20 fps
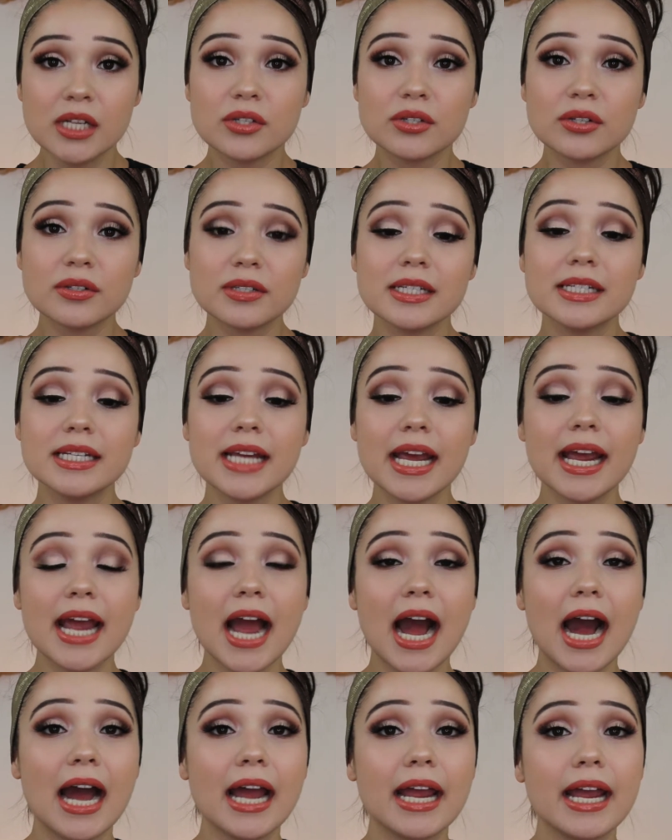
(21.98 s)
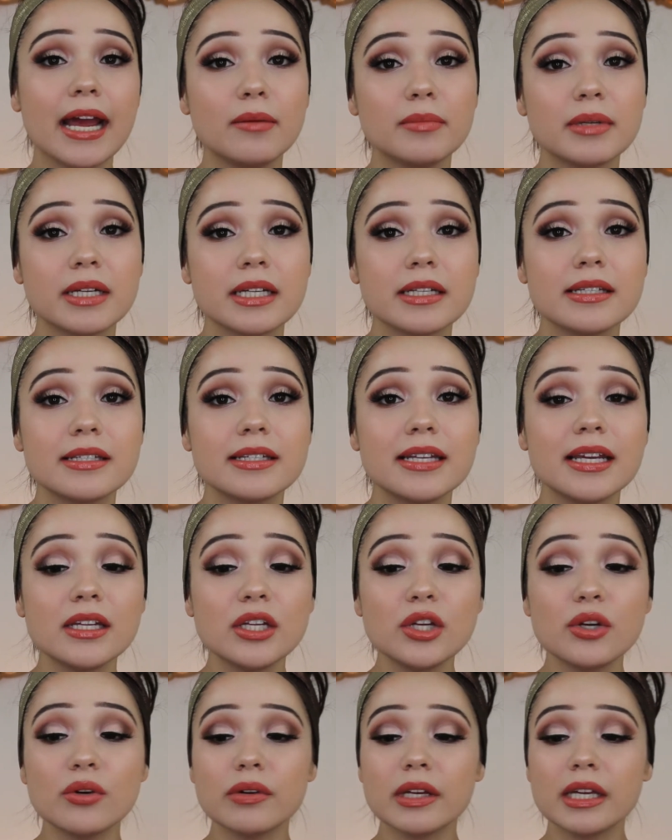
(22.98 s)
So today I am
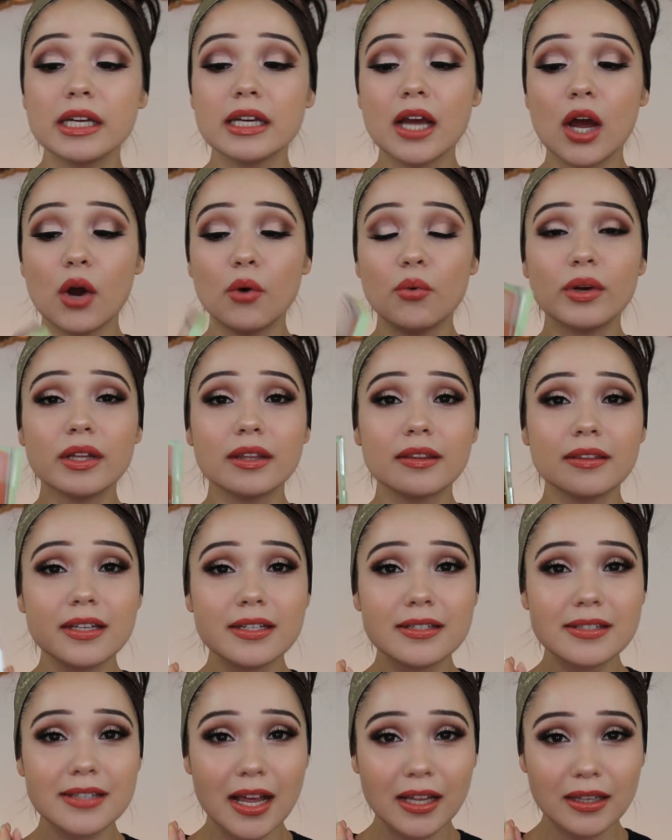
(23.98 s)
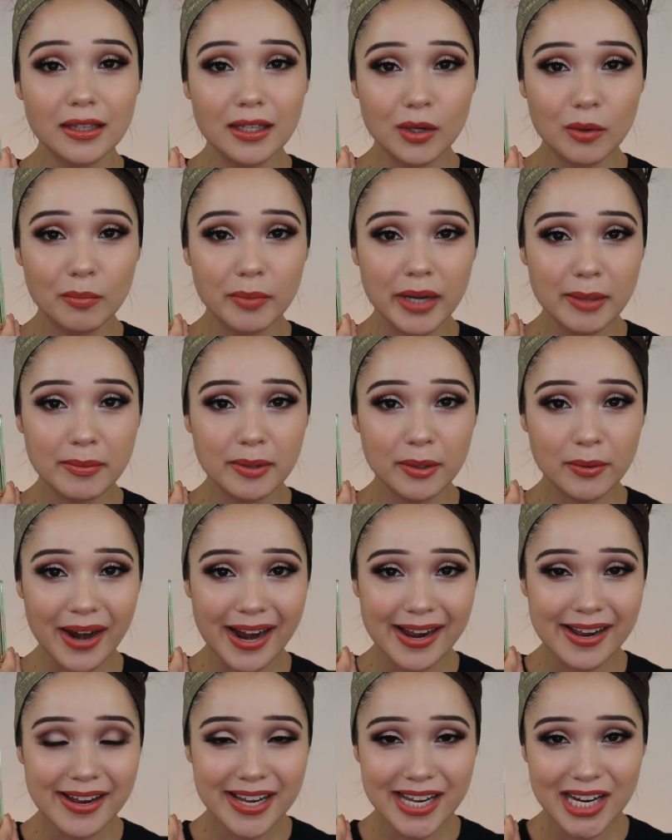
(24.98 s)
continuing with this little baby
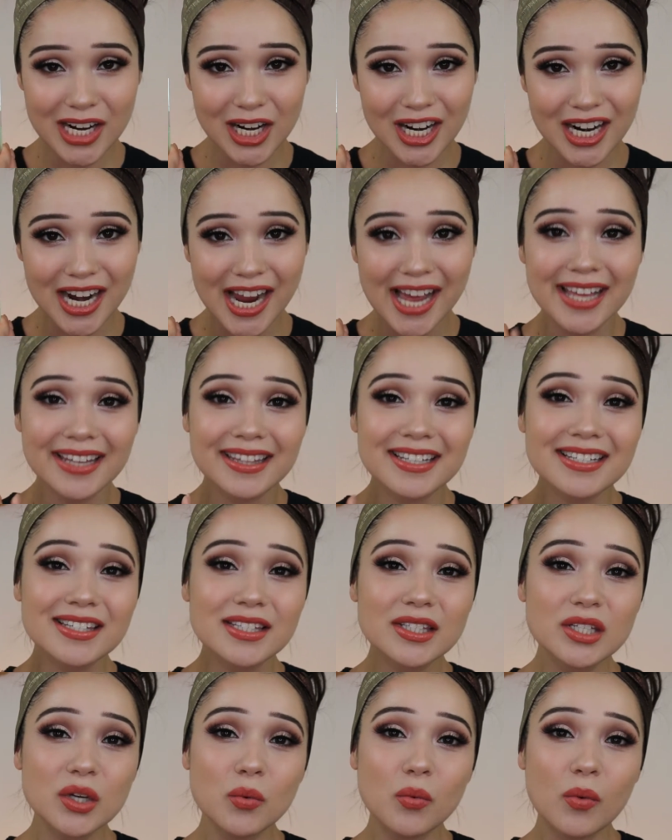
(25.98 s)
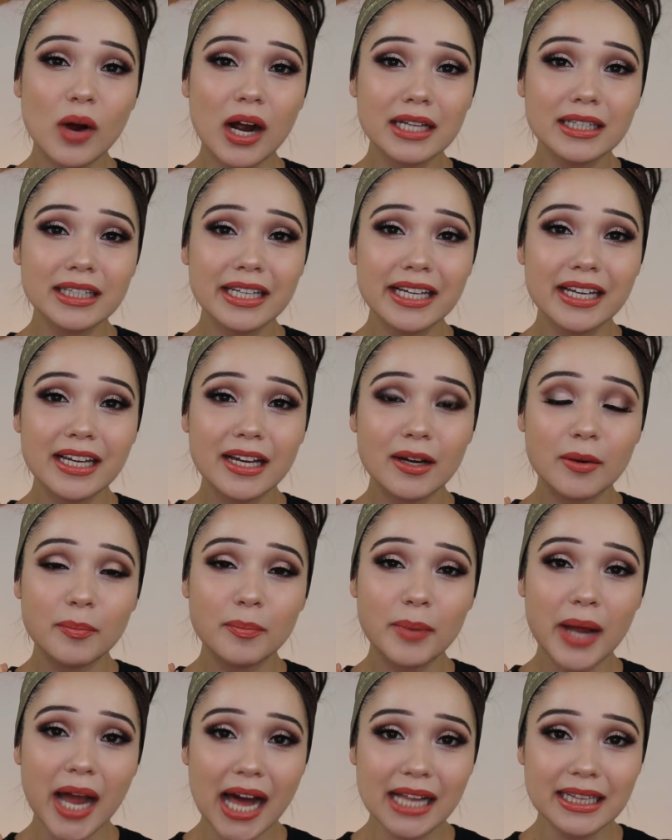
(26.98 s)
right here. This is the Wylie
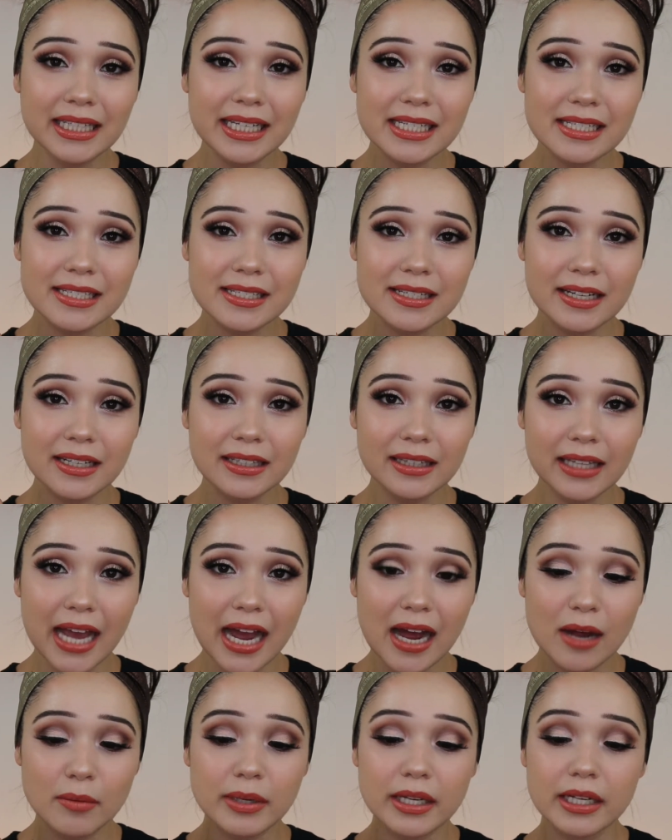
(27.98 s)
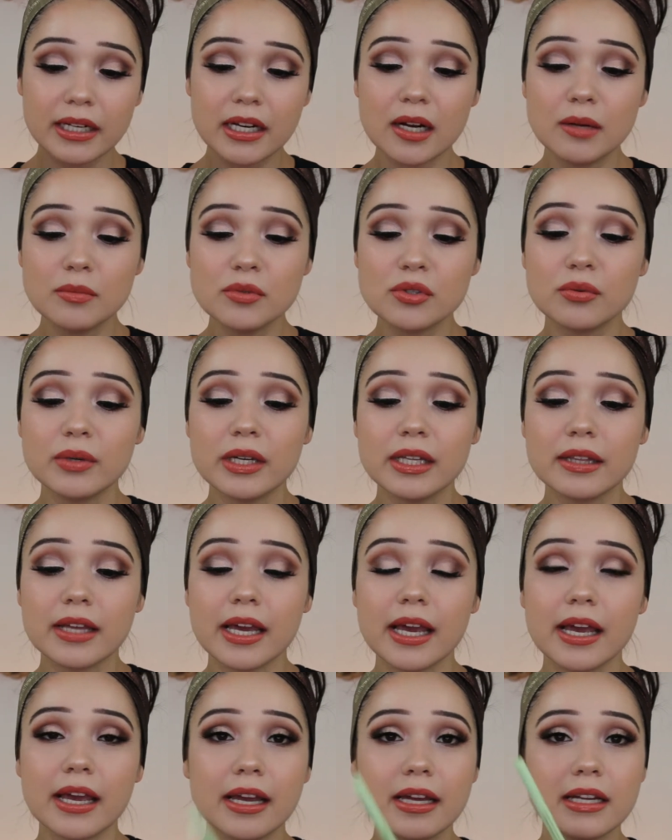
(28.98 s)
Palette collab. It comes with
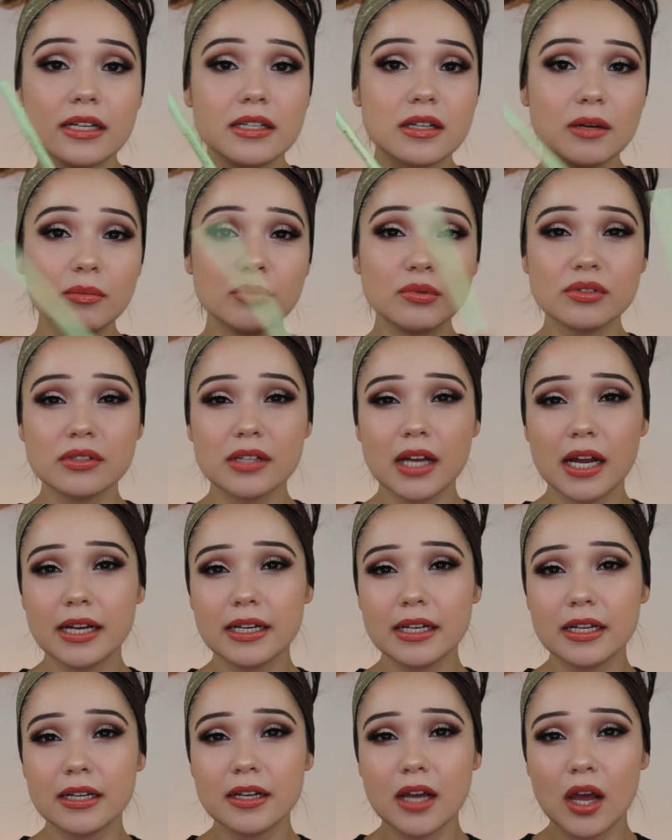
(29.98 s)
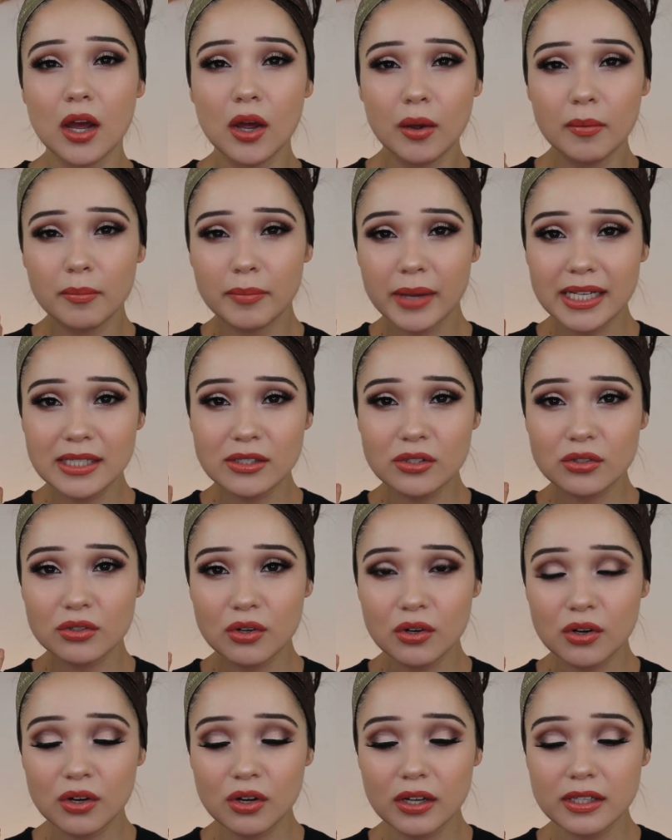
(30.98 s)
a double-sided
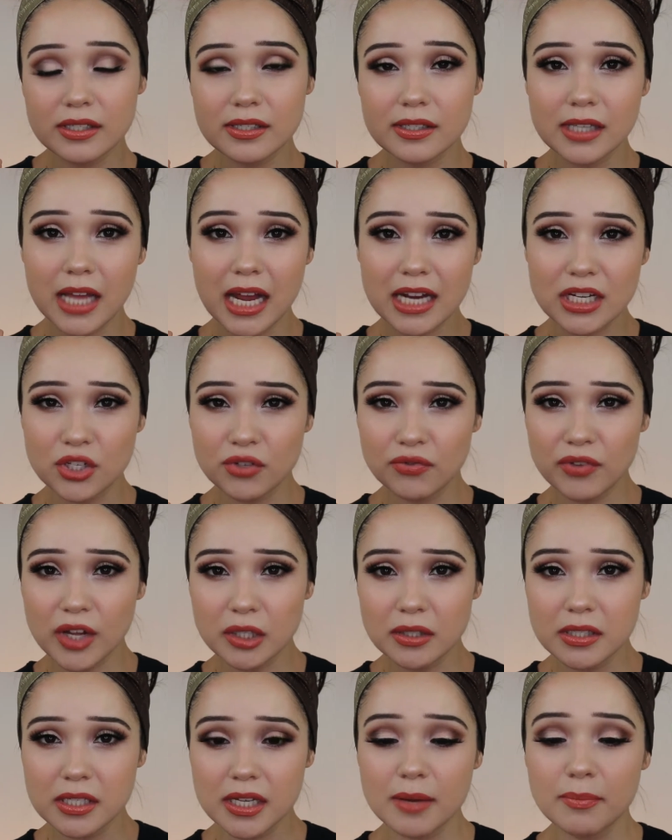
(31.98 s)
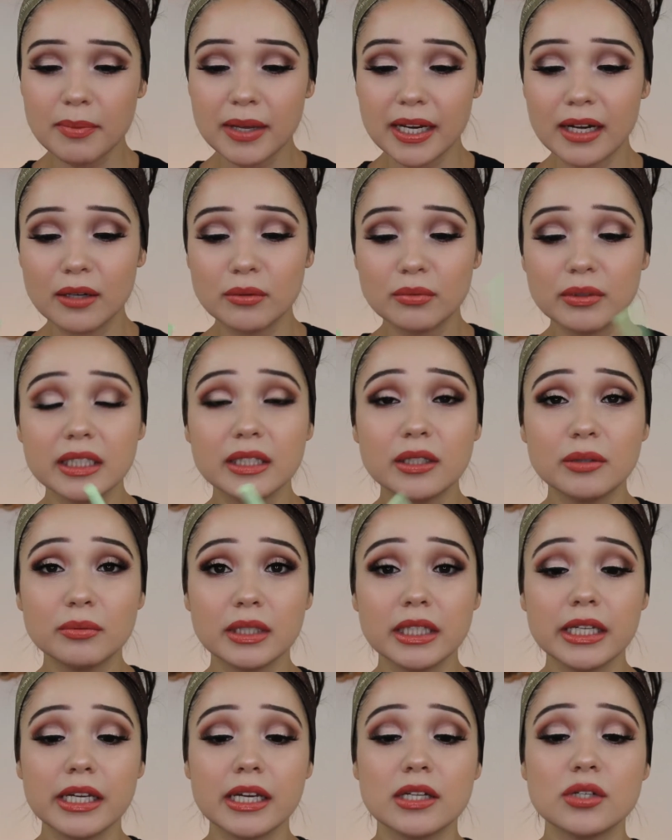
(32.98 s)
pencil / felt tip, and I
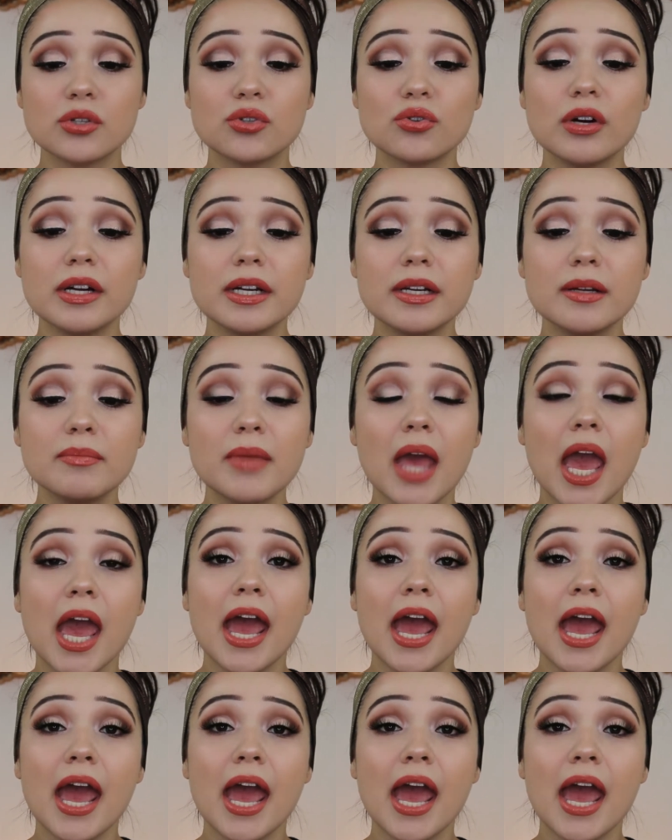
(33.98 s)
really enjoy them.